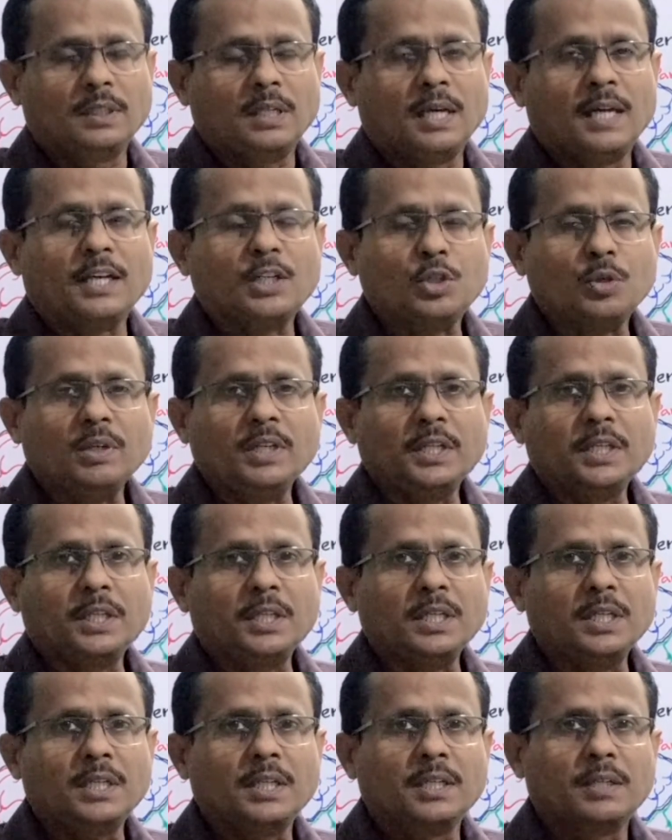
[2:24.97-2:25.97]

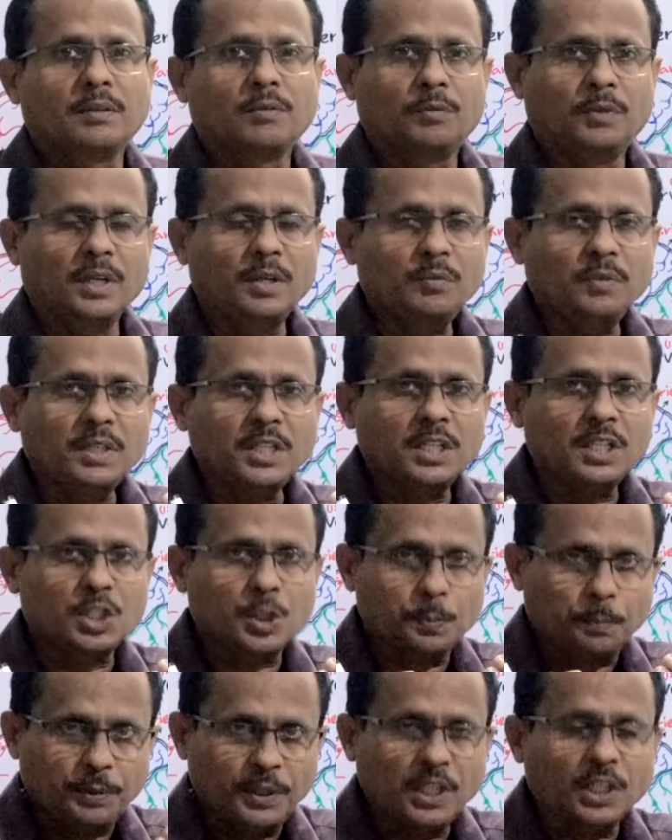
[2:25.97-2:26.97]
Actually, when we
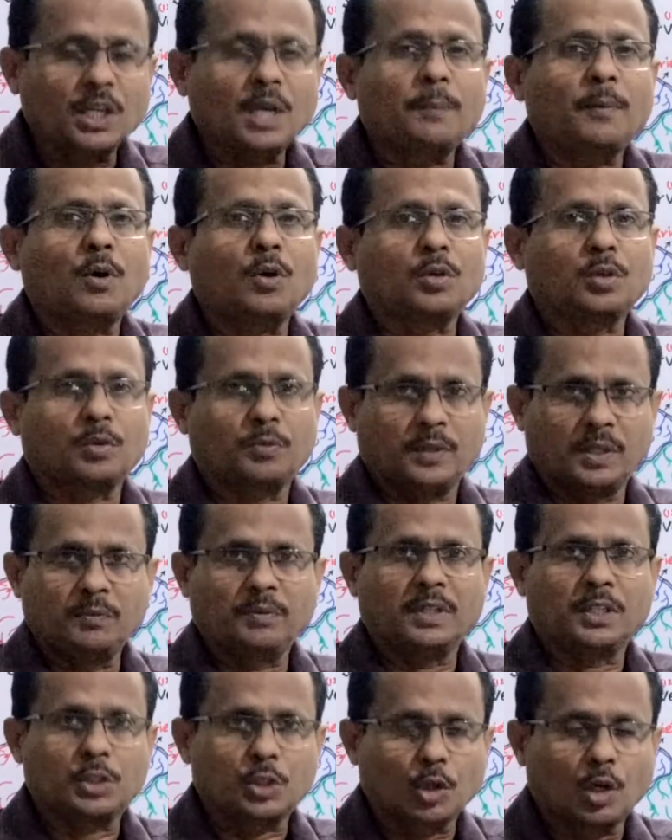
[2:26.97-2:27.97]
speak about or when
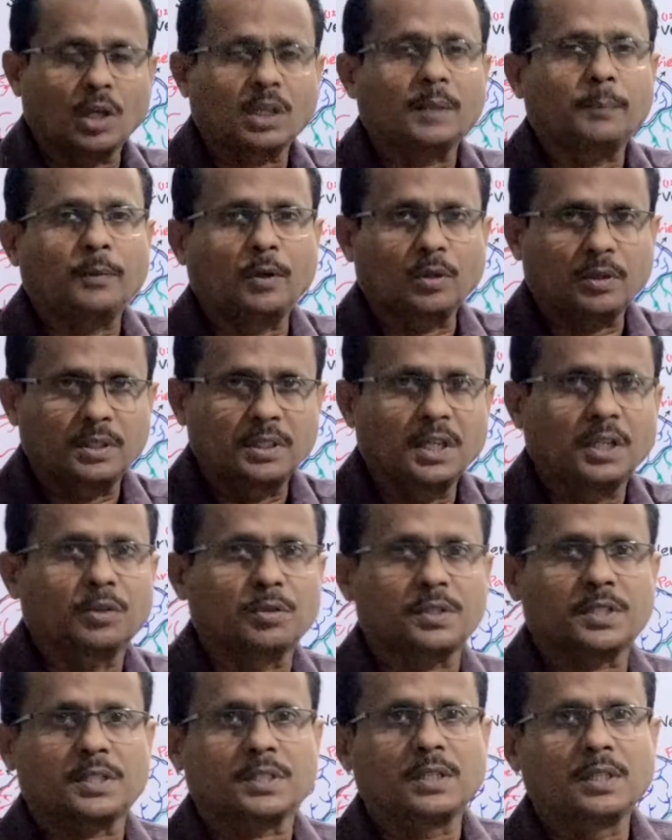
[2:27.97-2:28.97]
we talk about nerves,